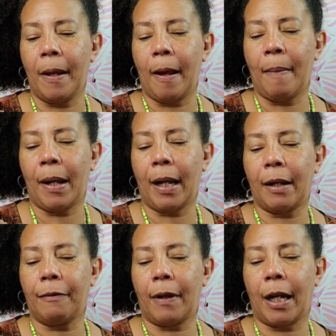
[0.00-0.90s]
about how
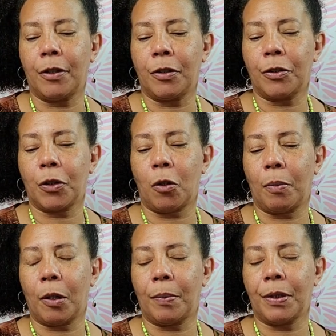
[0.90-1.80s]
to find your soul
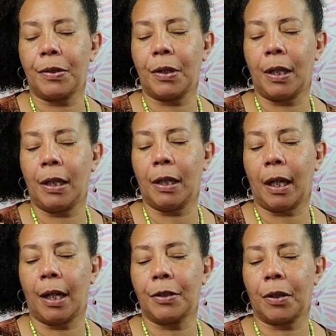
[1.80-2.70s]
purpose in the
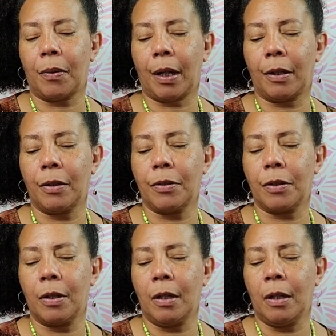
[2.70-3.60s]
Akashic records.
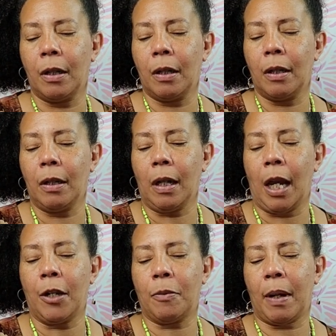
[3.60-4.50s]

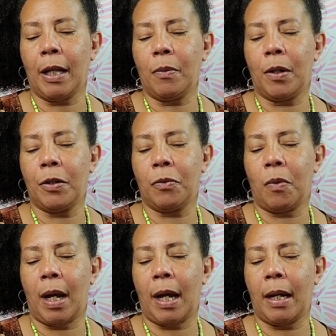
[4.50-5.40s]
And you're probably wondering
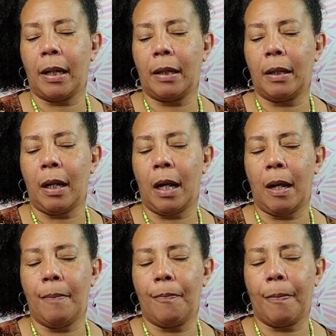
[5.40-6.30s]
why
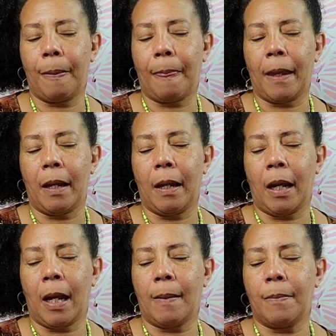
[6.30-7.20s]

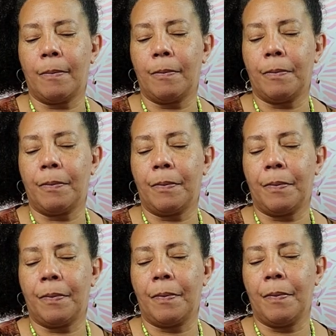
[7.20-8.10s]
I'm
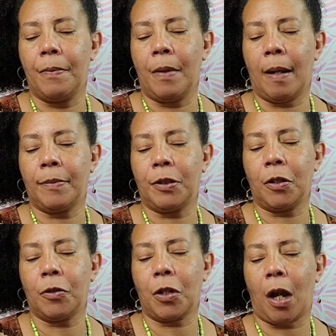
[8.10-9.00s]

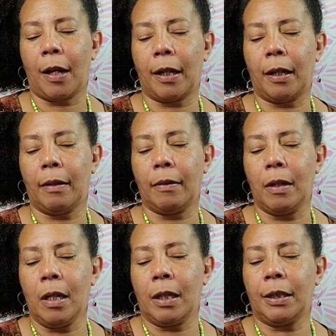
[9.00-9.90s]
still talking,
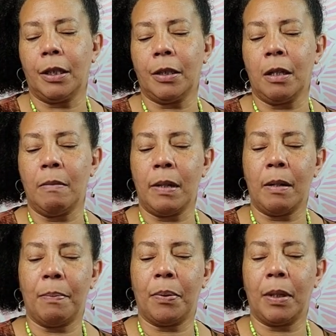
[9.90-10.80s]
because this is going to be a
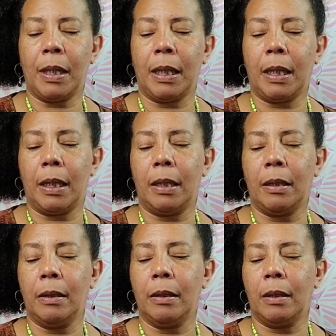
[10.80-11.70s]
pretty
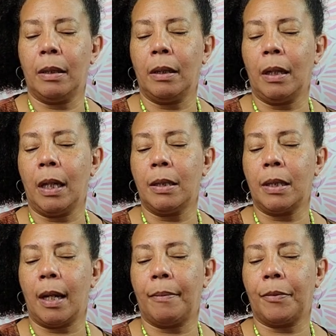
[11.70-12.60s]

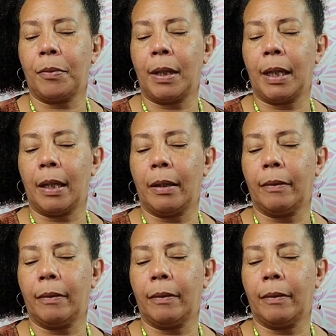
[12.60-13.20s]
in-depth reading.